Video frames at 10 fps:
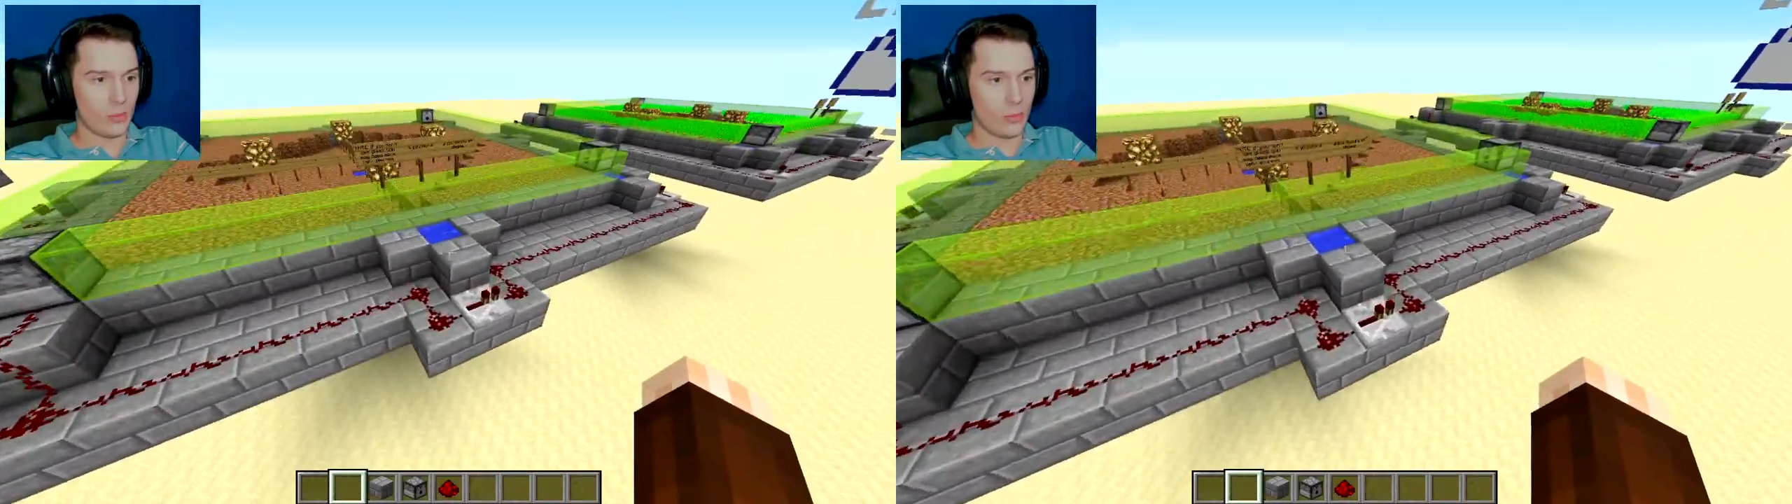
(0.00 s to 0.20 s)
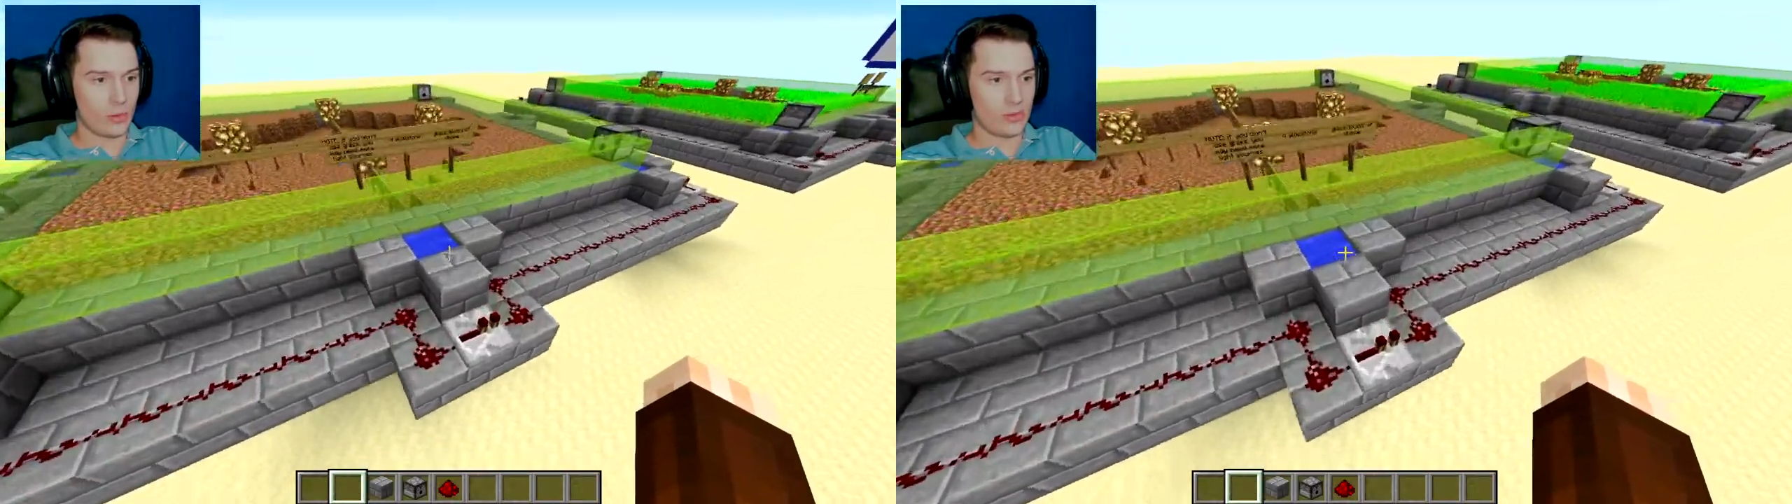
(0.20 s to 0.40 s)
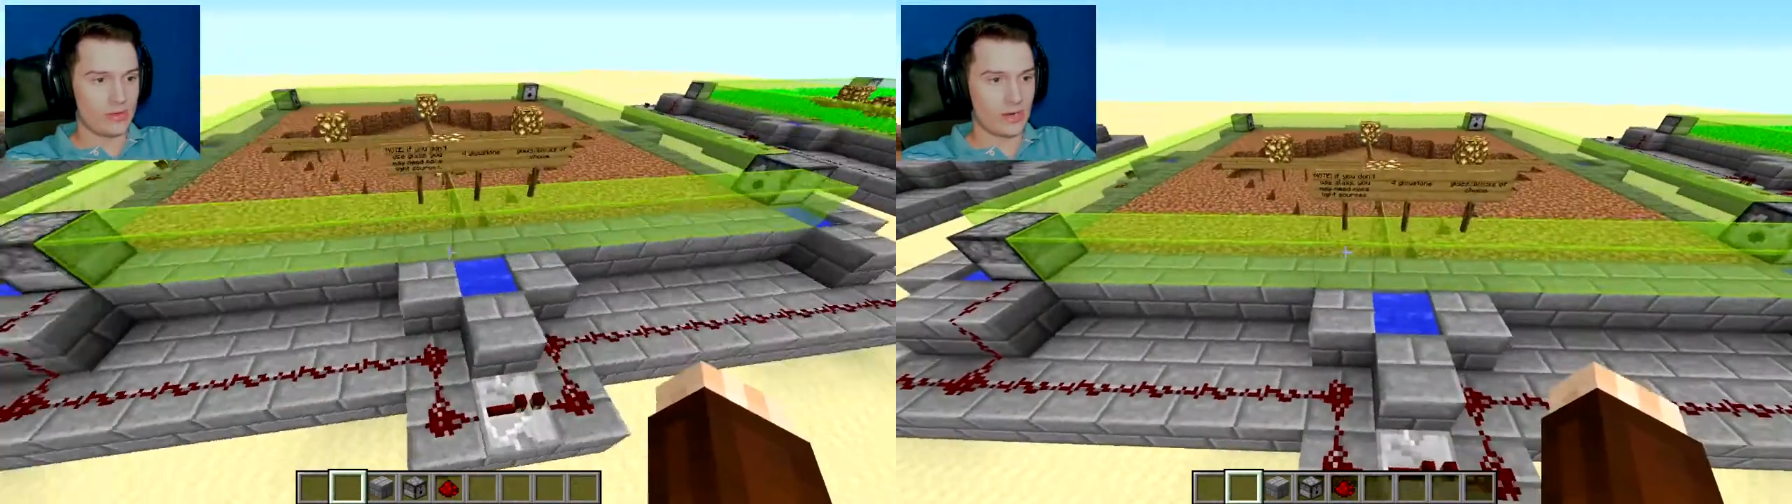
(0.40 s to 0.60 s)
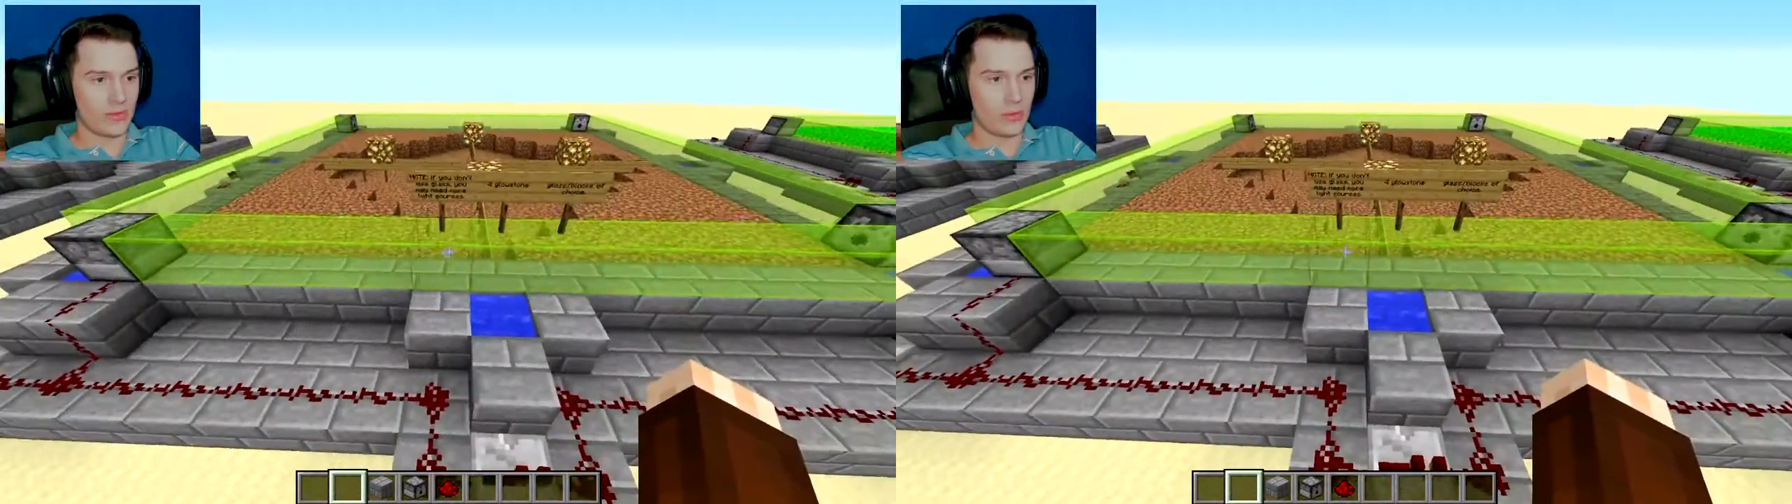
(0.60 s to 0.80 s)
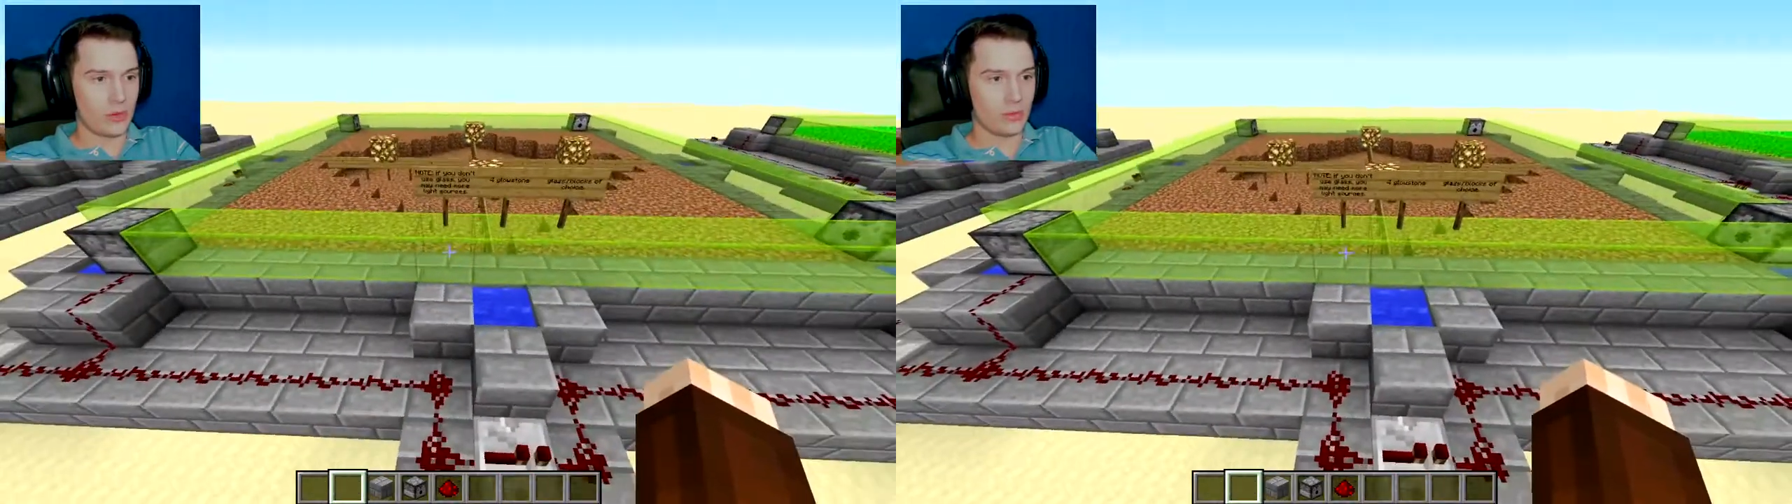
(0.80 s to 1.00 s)
the water inside
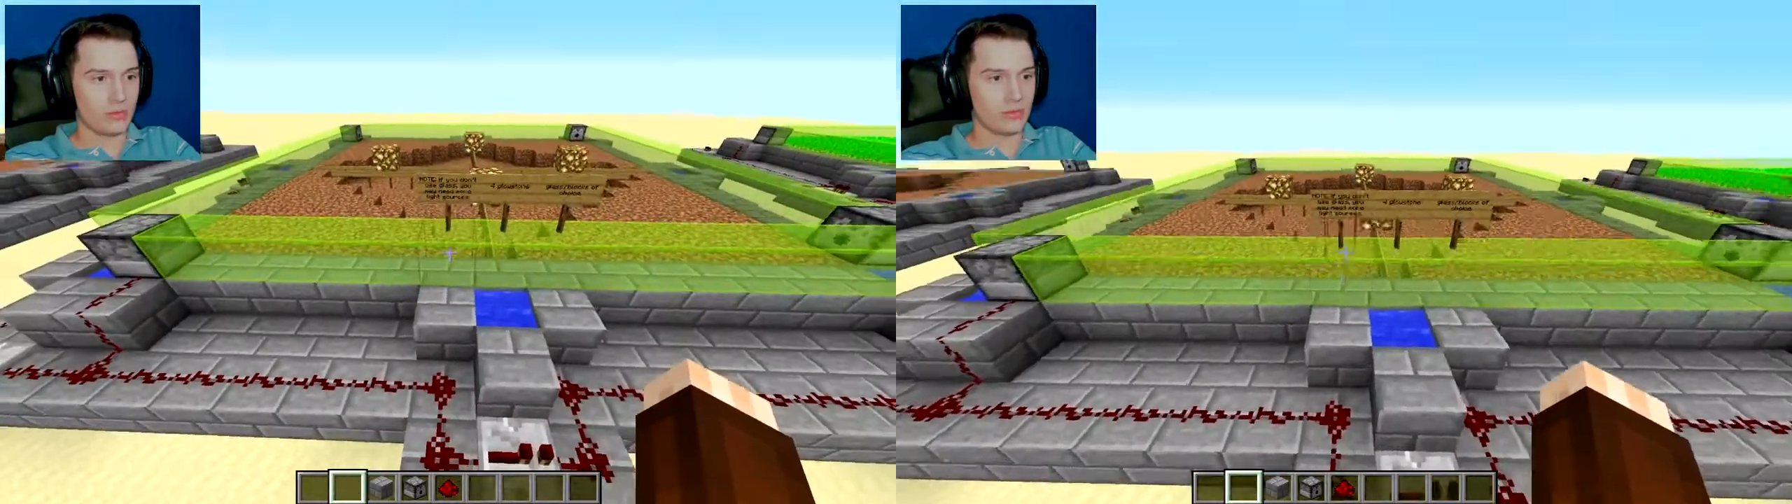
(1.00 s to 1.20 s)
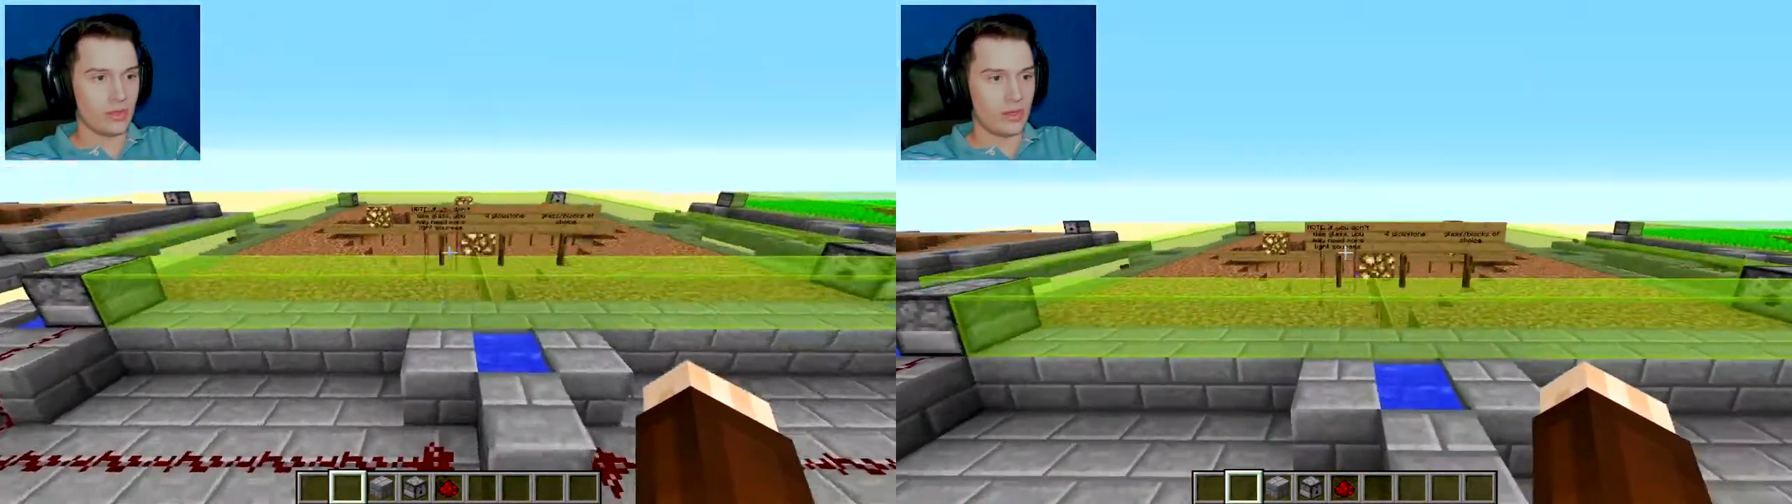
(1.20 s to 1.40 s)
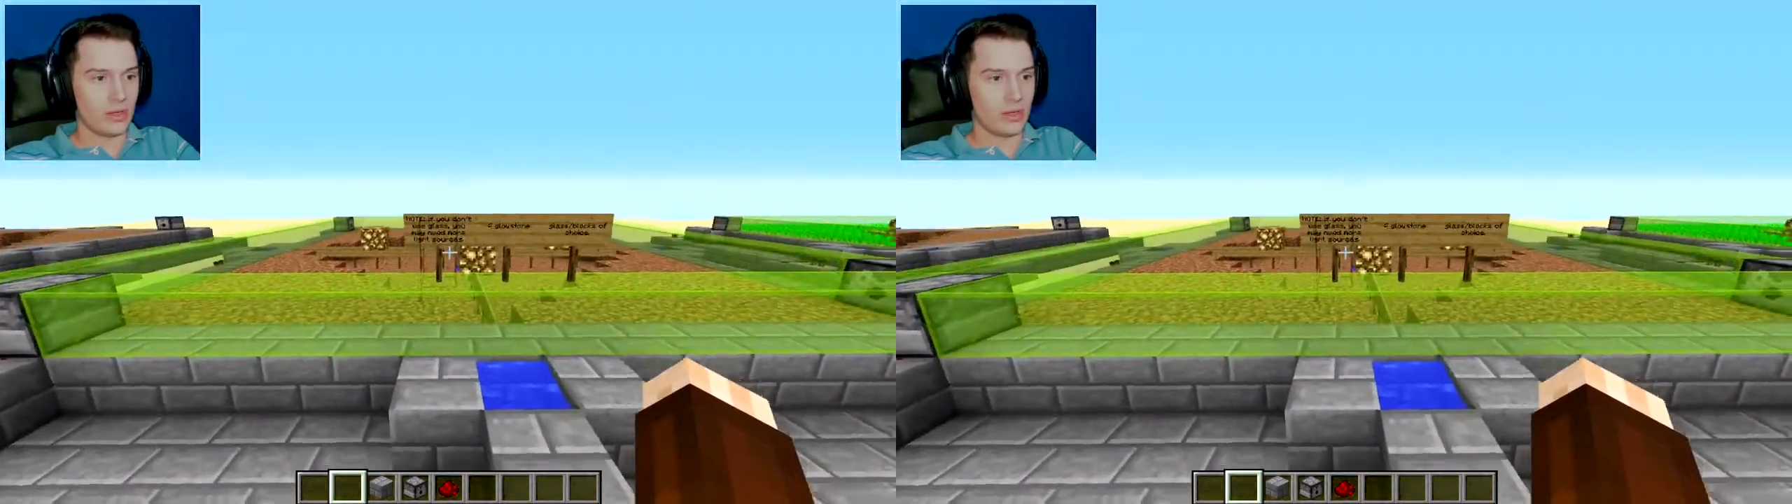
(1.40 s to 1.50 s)
of the holes,